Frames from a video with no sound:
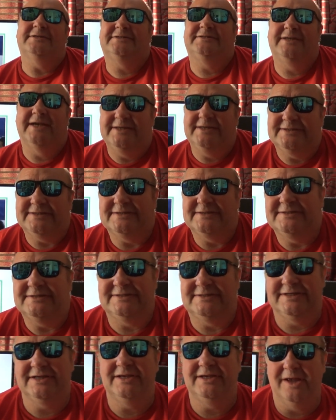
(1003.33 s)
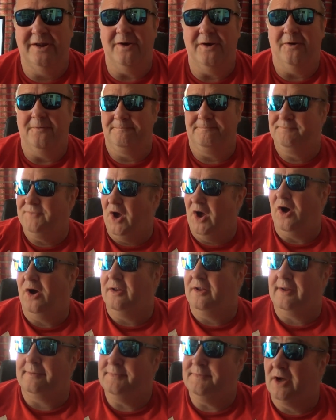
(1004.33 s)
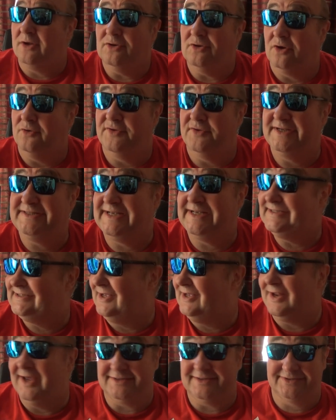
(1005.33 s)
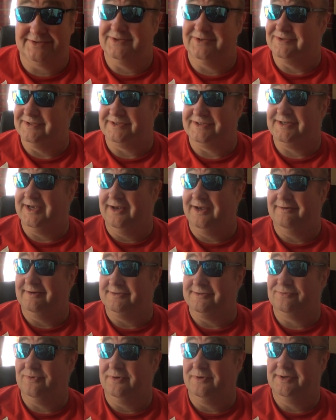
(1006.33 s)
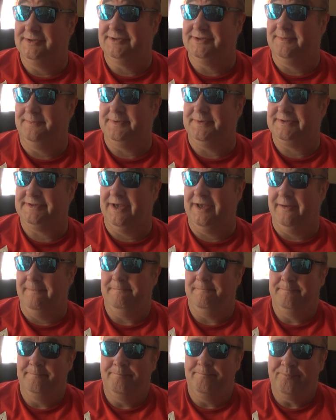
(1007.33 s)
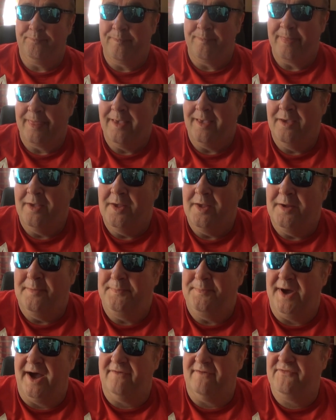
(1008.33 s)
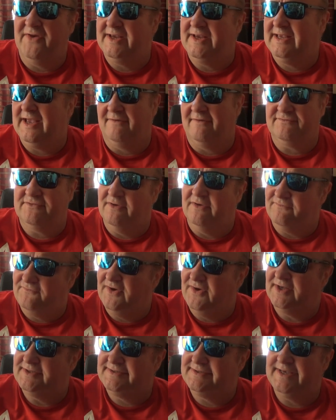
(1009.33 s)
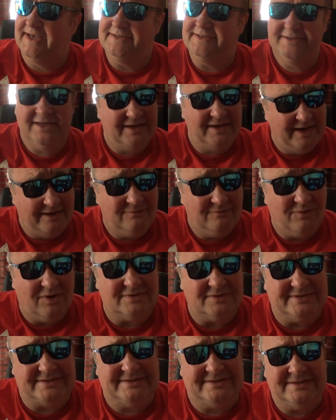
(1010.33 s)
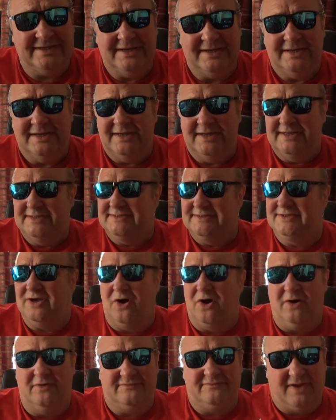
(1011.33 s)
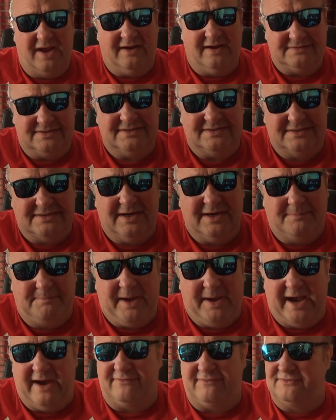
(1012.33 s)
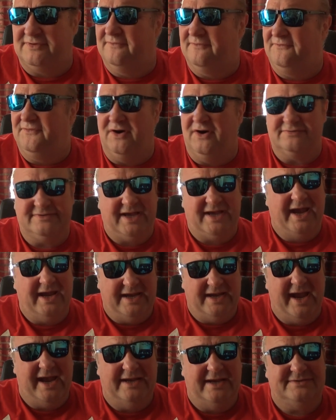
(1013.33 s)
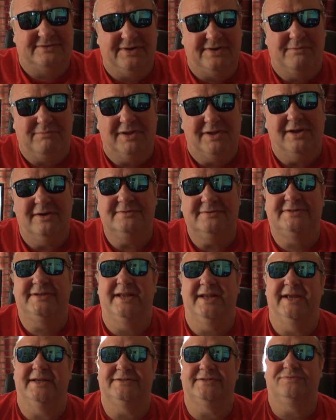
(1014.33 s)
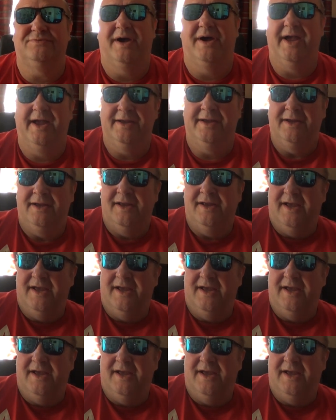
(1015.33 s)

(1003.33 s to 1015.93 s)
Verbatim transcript: seasons, you know. No, I'm not, look, this is an excellent series, 100%. But I think after the third season, it was sort of a bit after first it, it will in its way